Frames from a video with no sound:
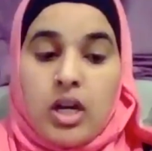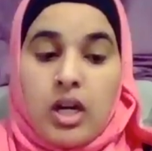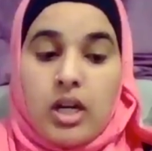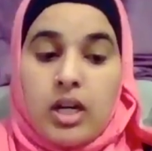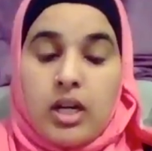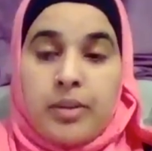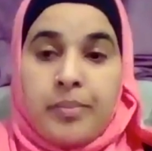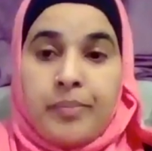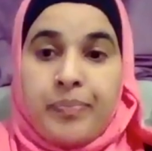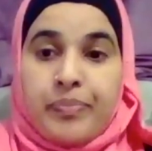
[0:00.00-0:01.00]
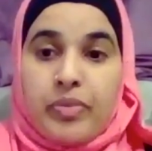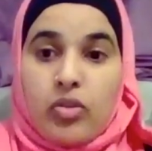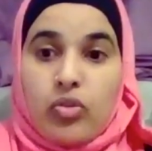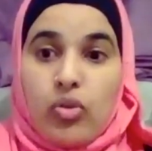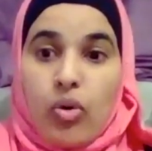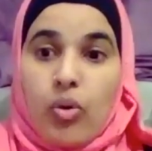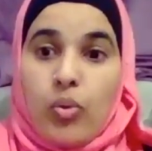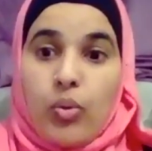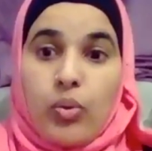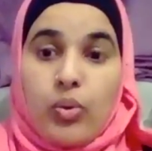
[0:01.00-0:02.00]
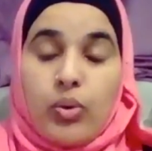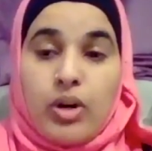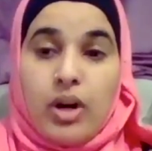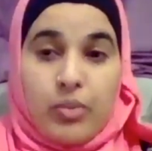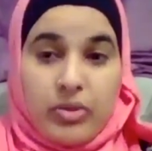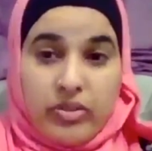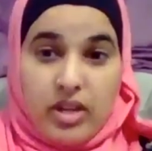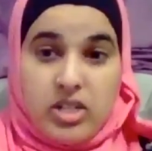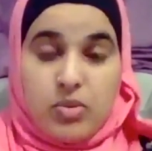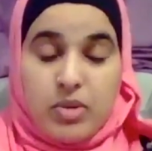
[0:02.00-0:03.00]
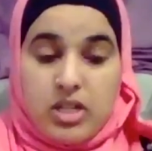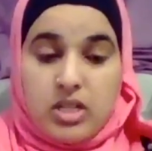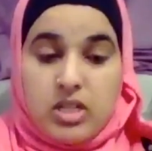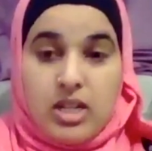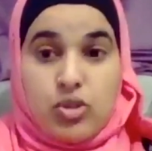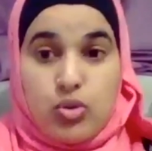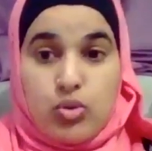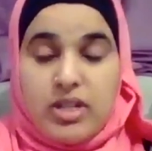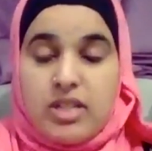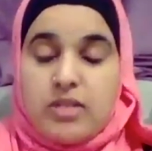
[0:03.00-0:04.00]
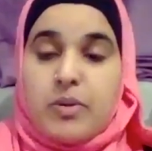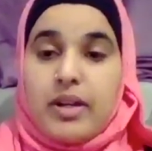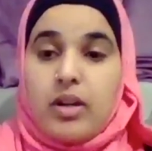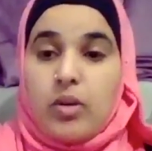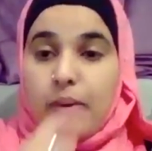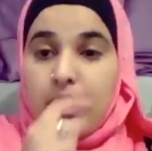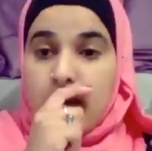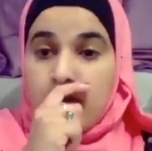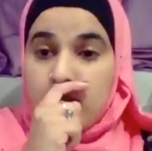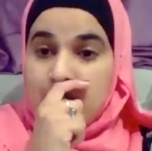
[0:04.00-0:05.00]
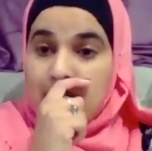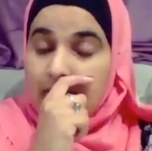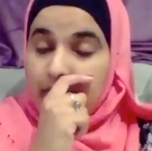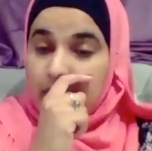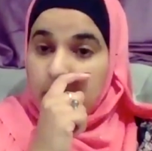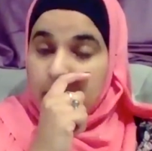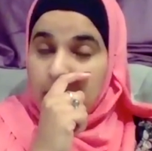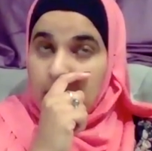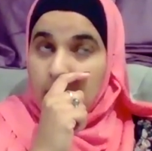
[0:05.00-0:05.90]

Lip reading: Um, so I was 30 weeks and 2 days pregnant when he was delivered, but